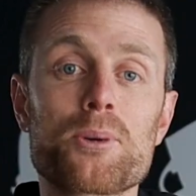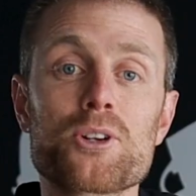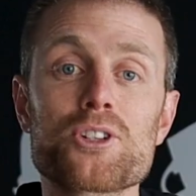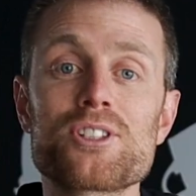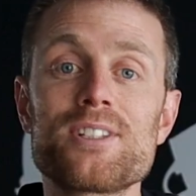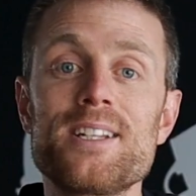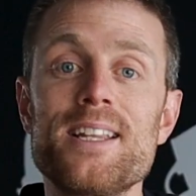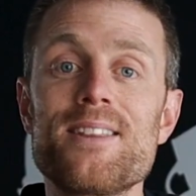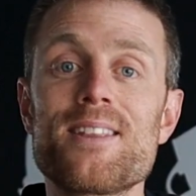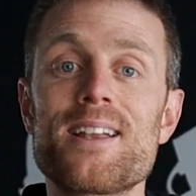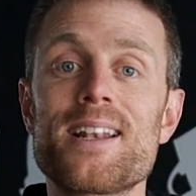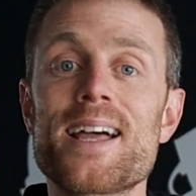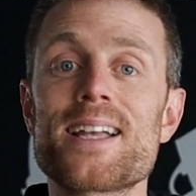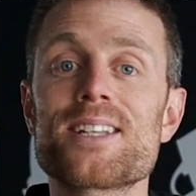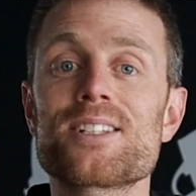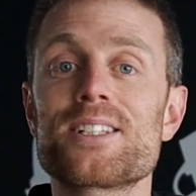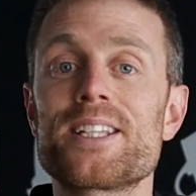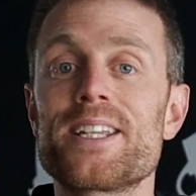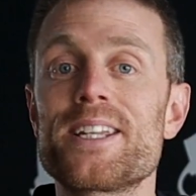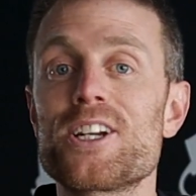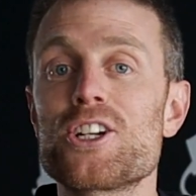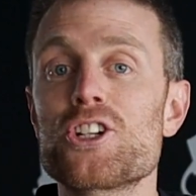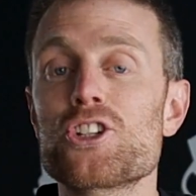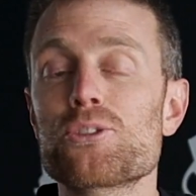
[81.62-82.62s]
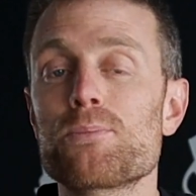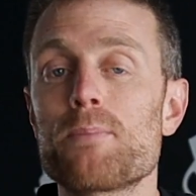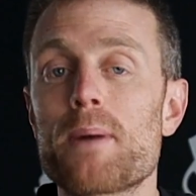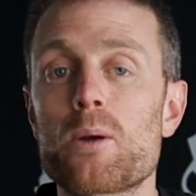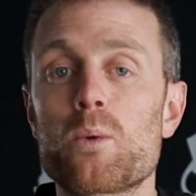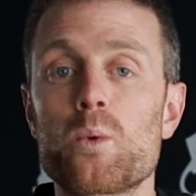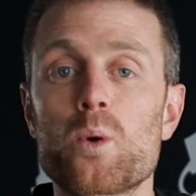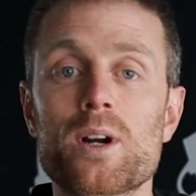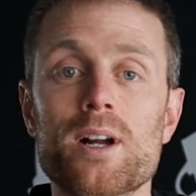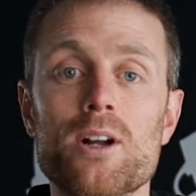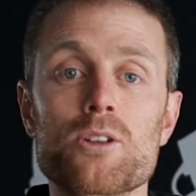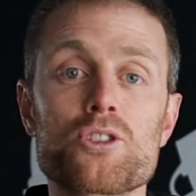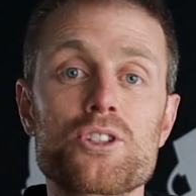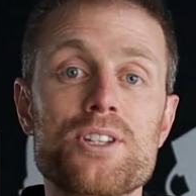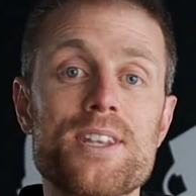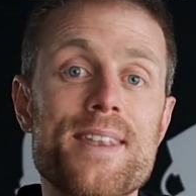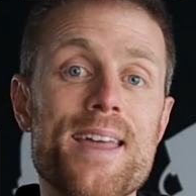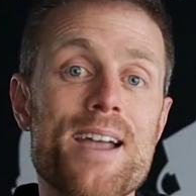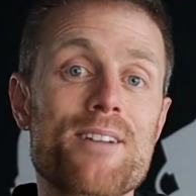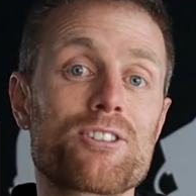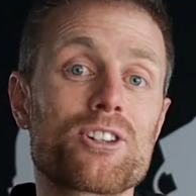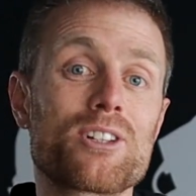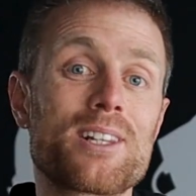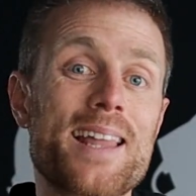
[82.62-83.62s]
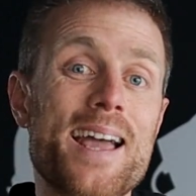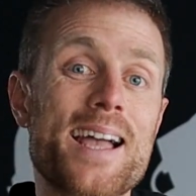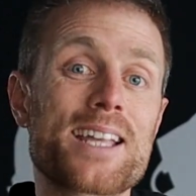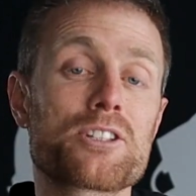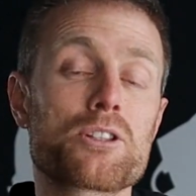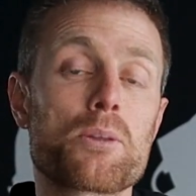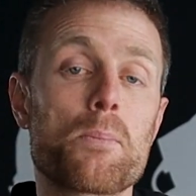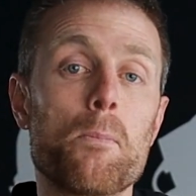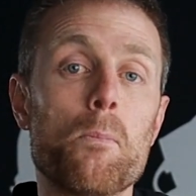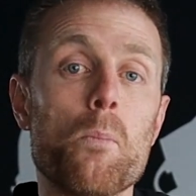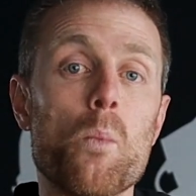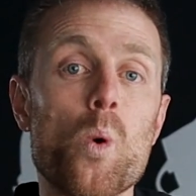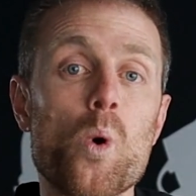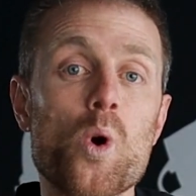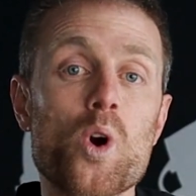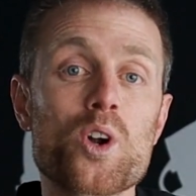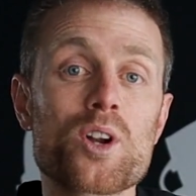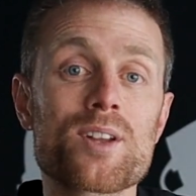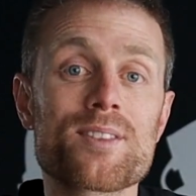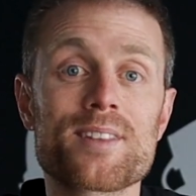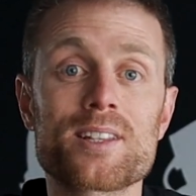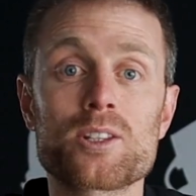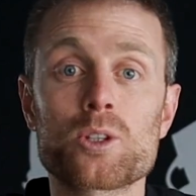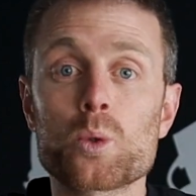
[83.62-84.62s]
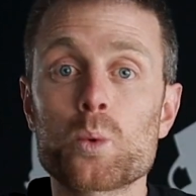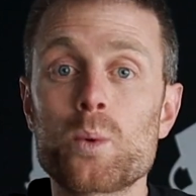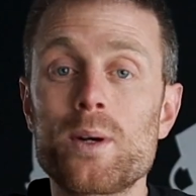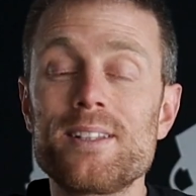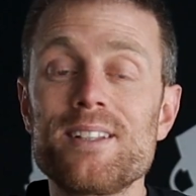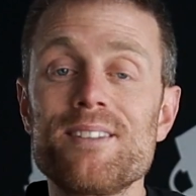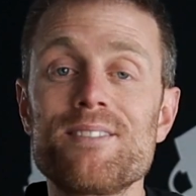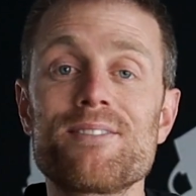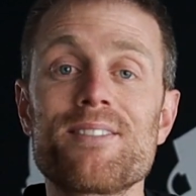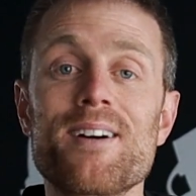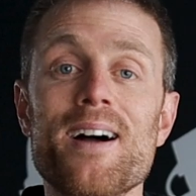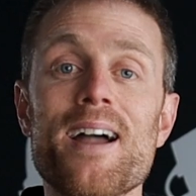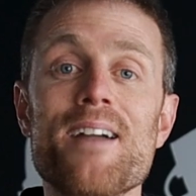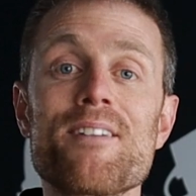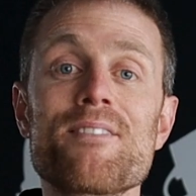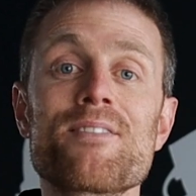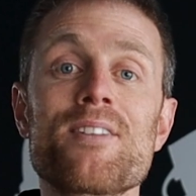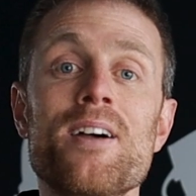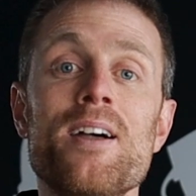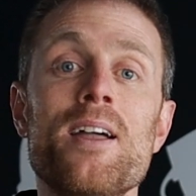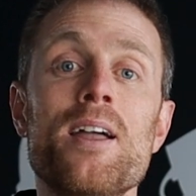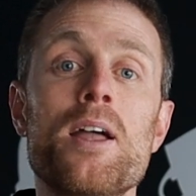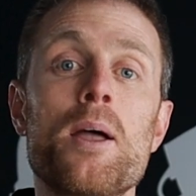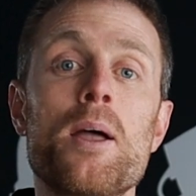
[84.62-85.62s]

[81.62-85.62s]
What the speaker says: Personally, the last years, my workouts never last more than 25